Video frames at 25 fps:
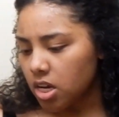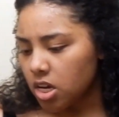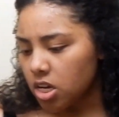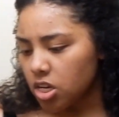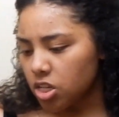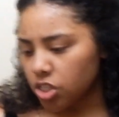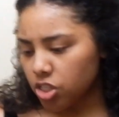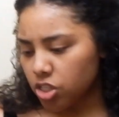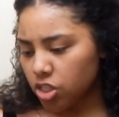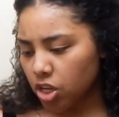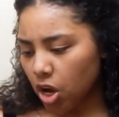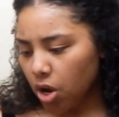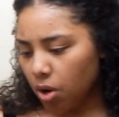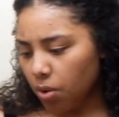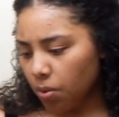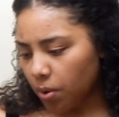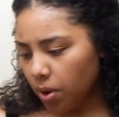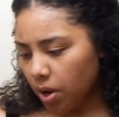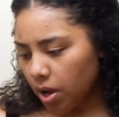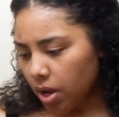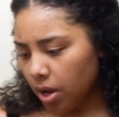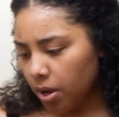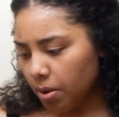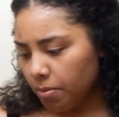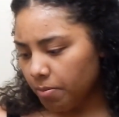
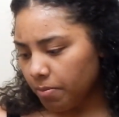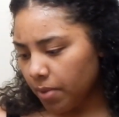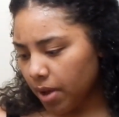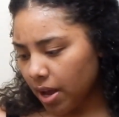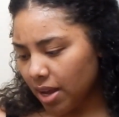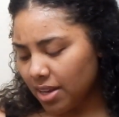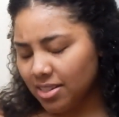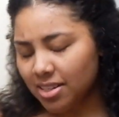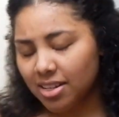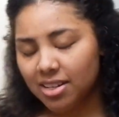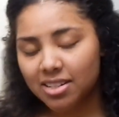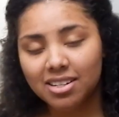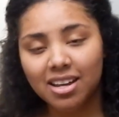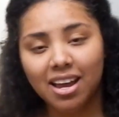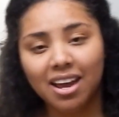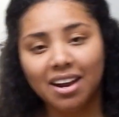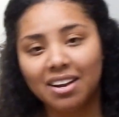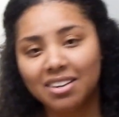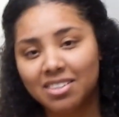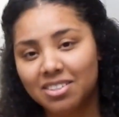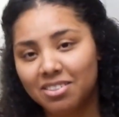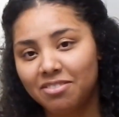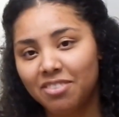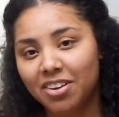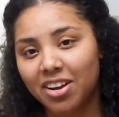So I say shout
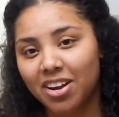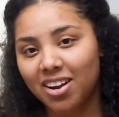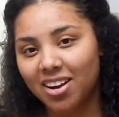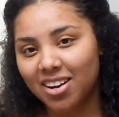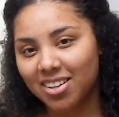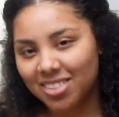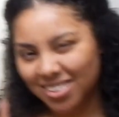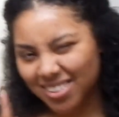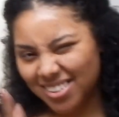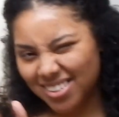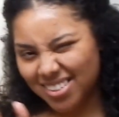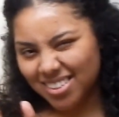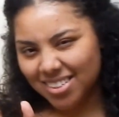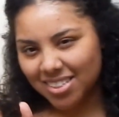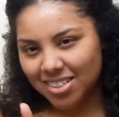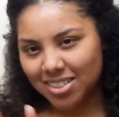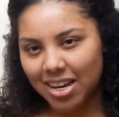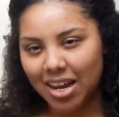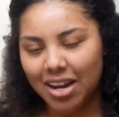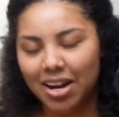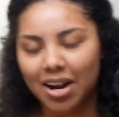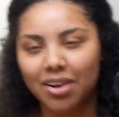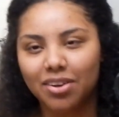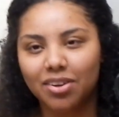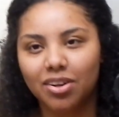out to Farah.
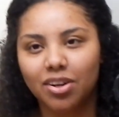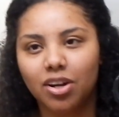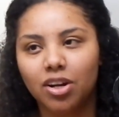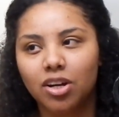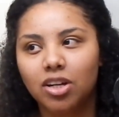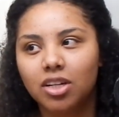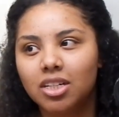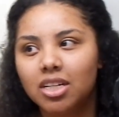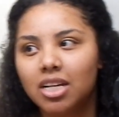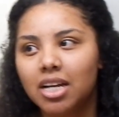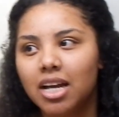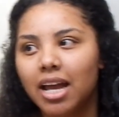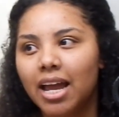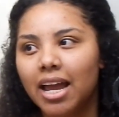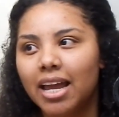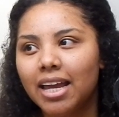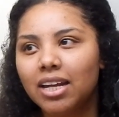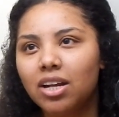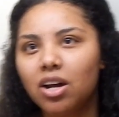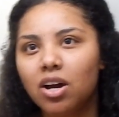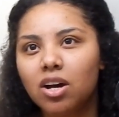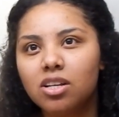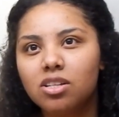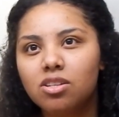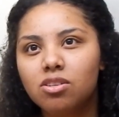Shout out, girl.
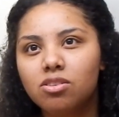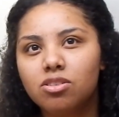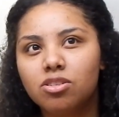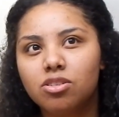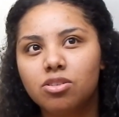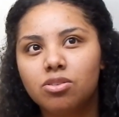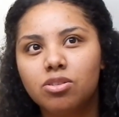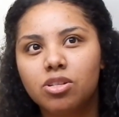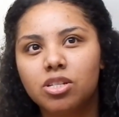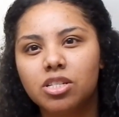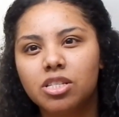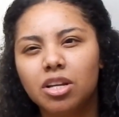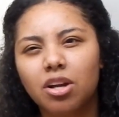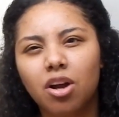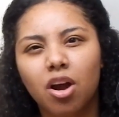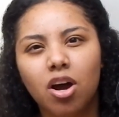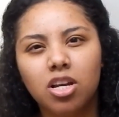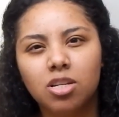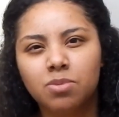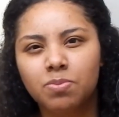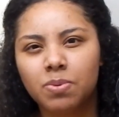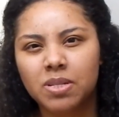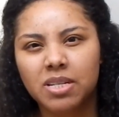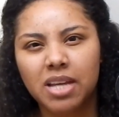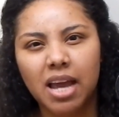And also, too, just their
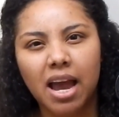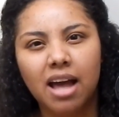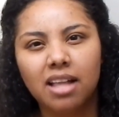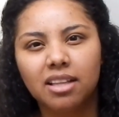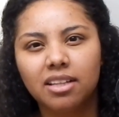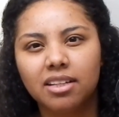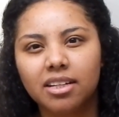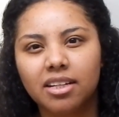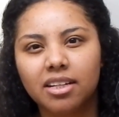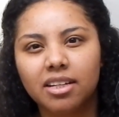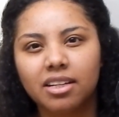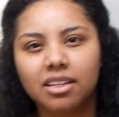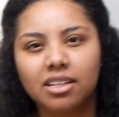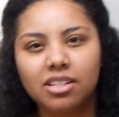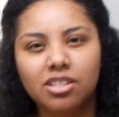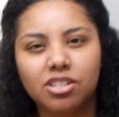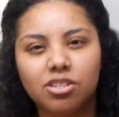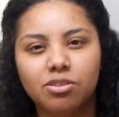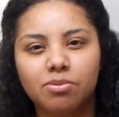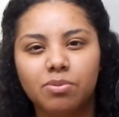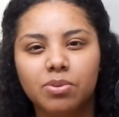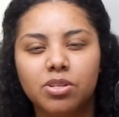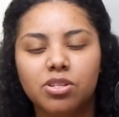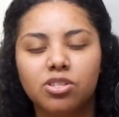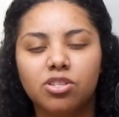hospitality. It's
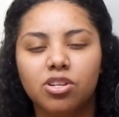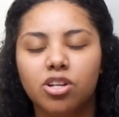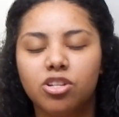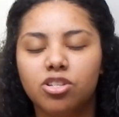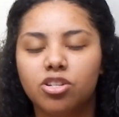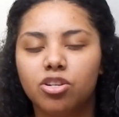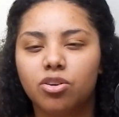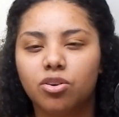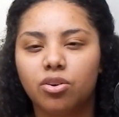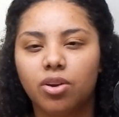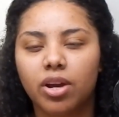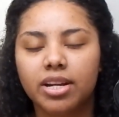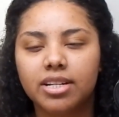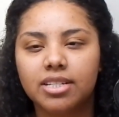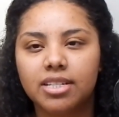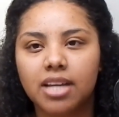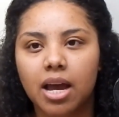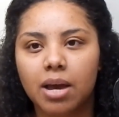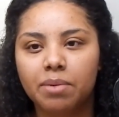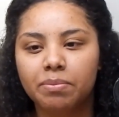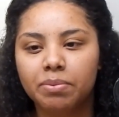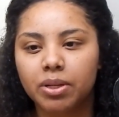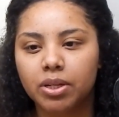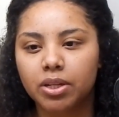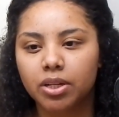just been such a great
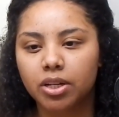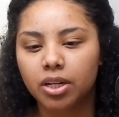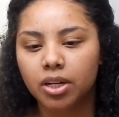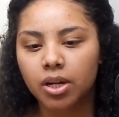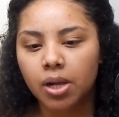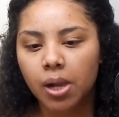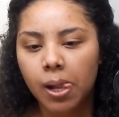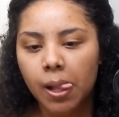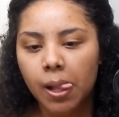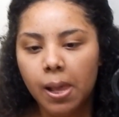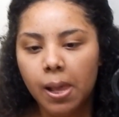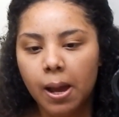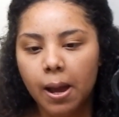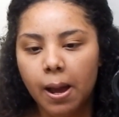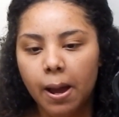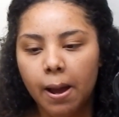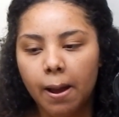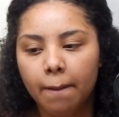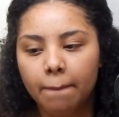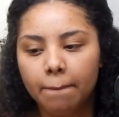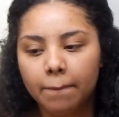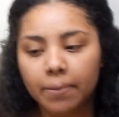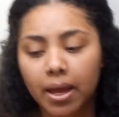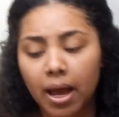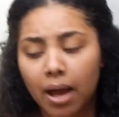time here.
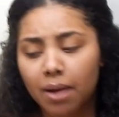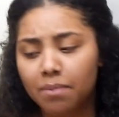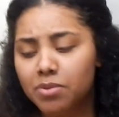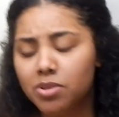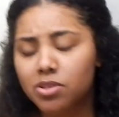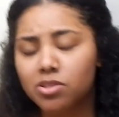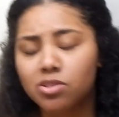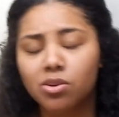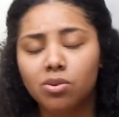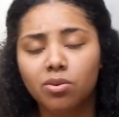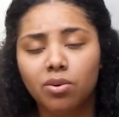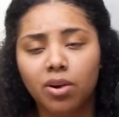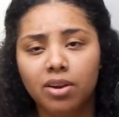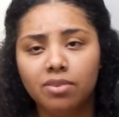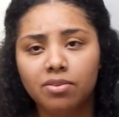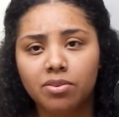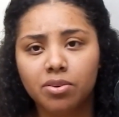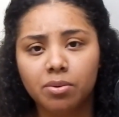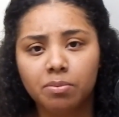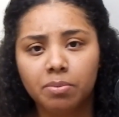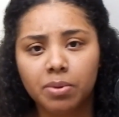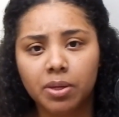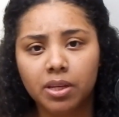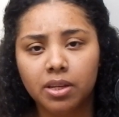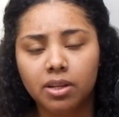Yeah, I'm just so grateful
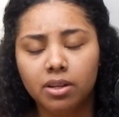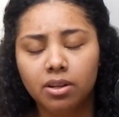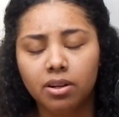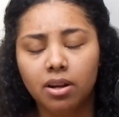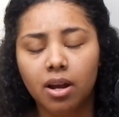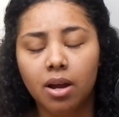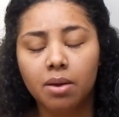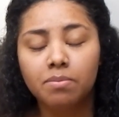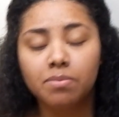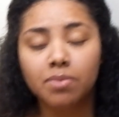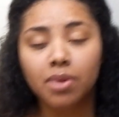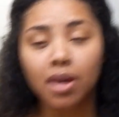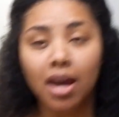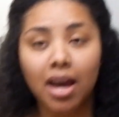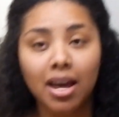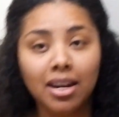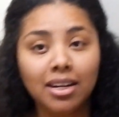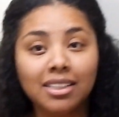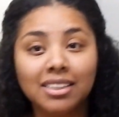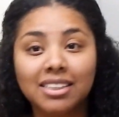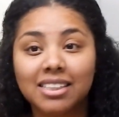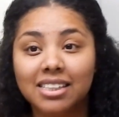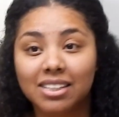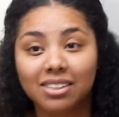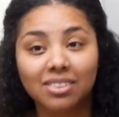to be here. I'm kind
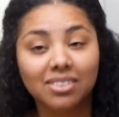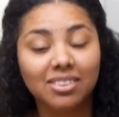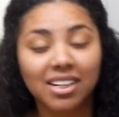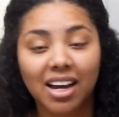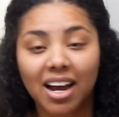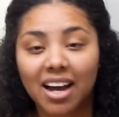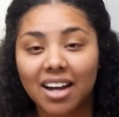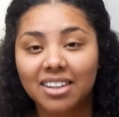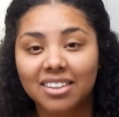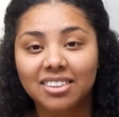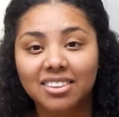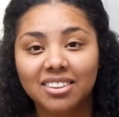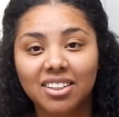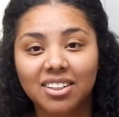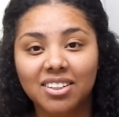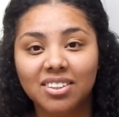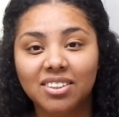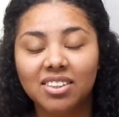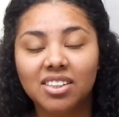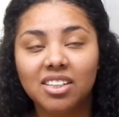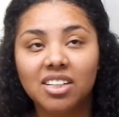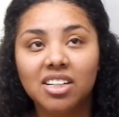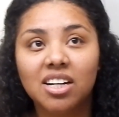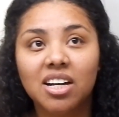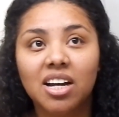of still tired, though.
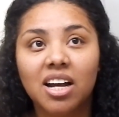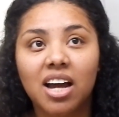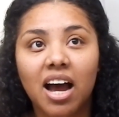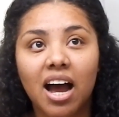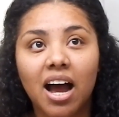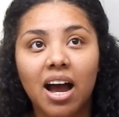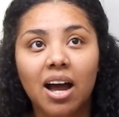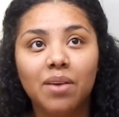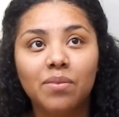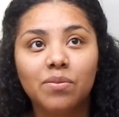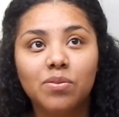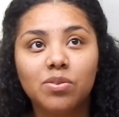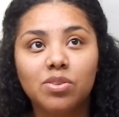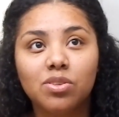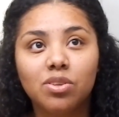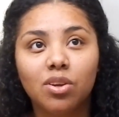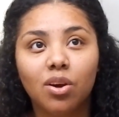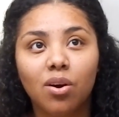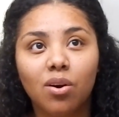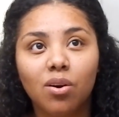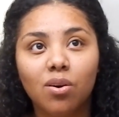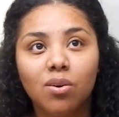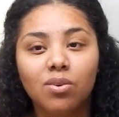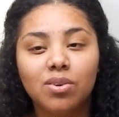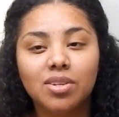I'm
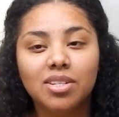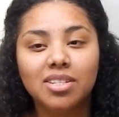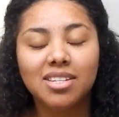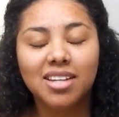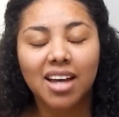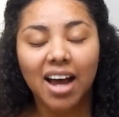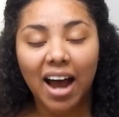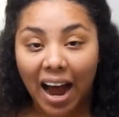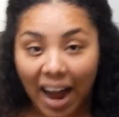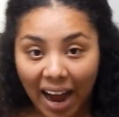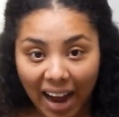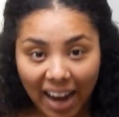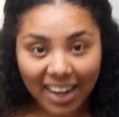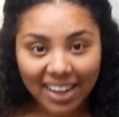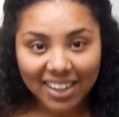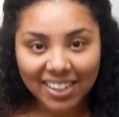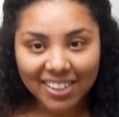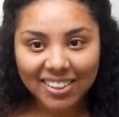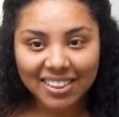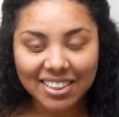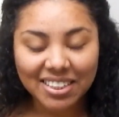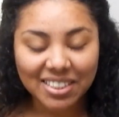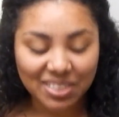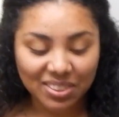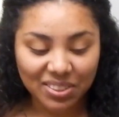so
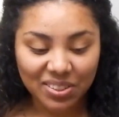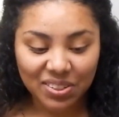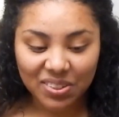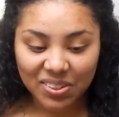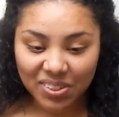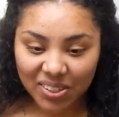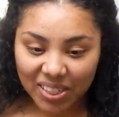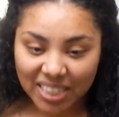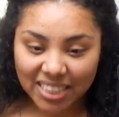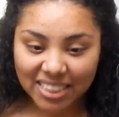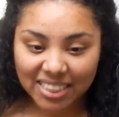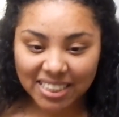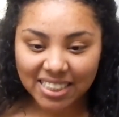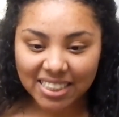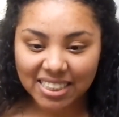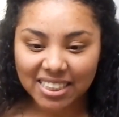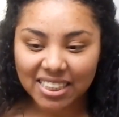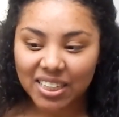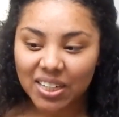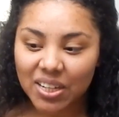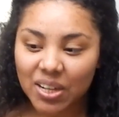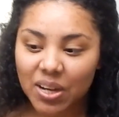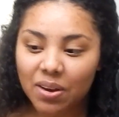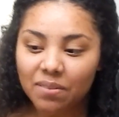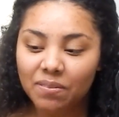tired. It's crazy.
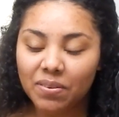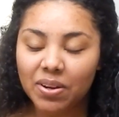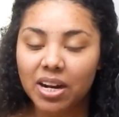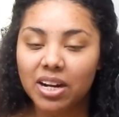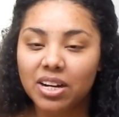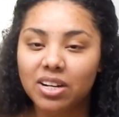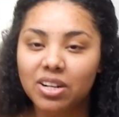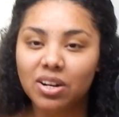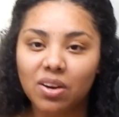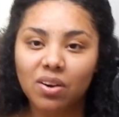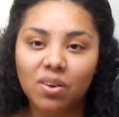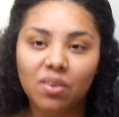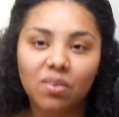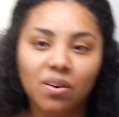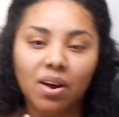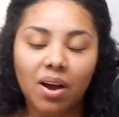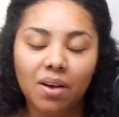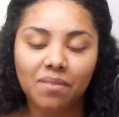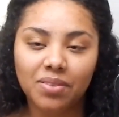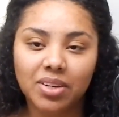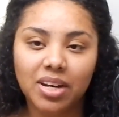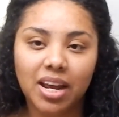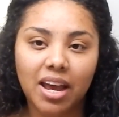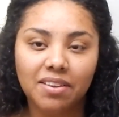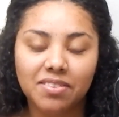But I know I'm
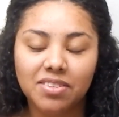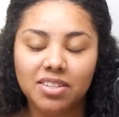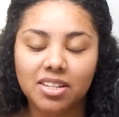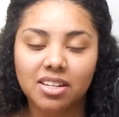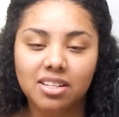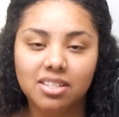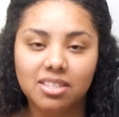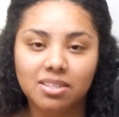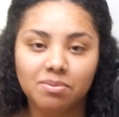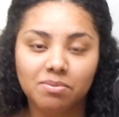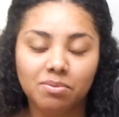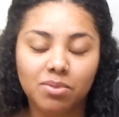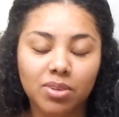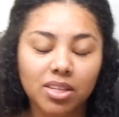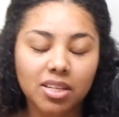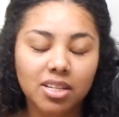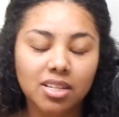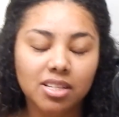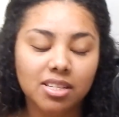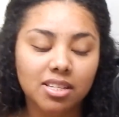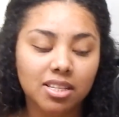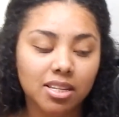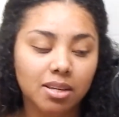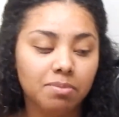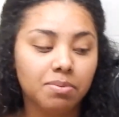going to have to get some really
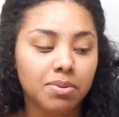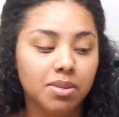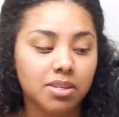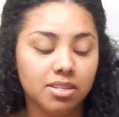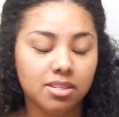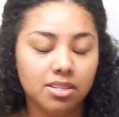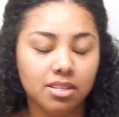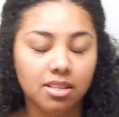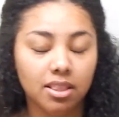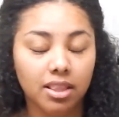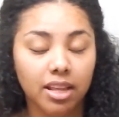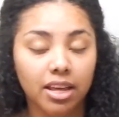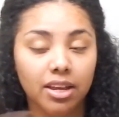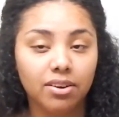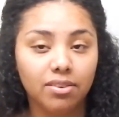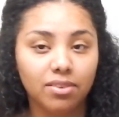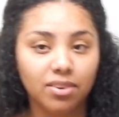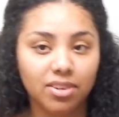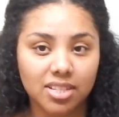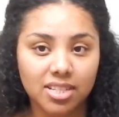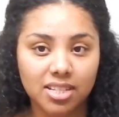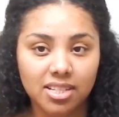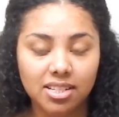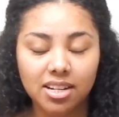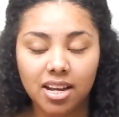good sleep this later
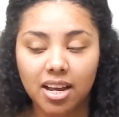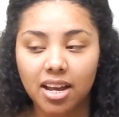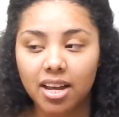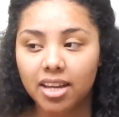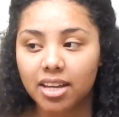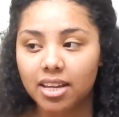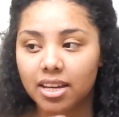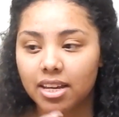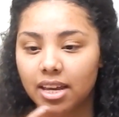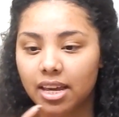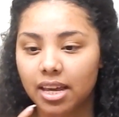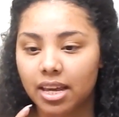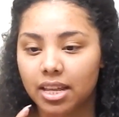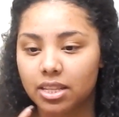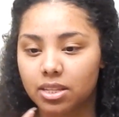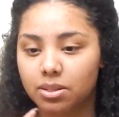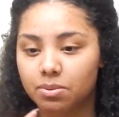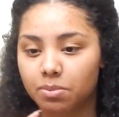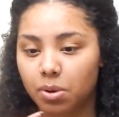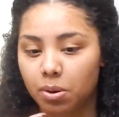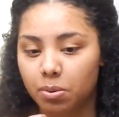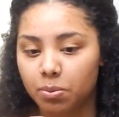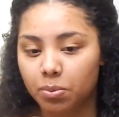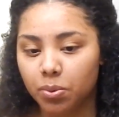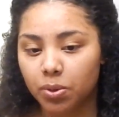on tonight and
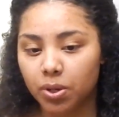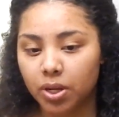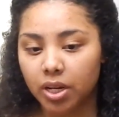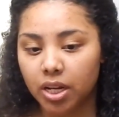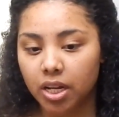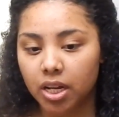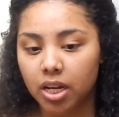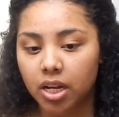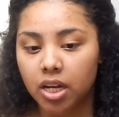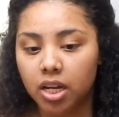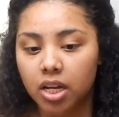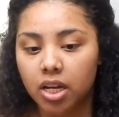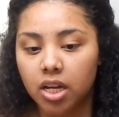tomorrow morning.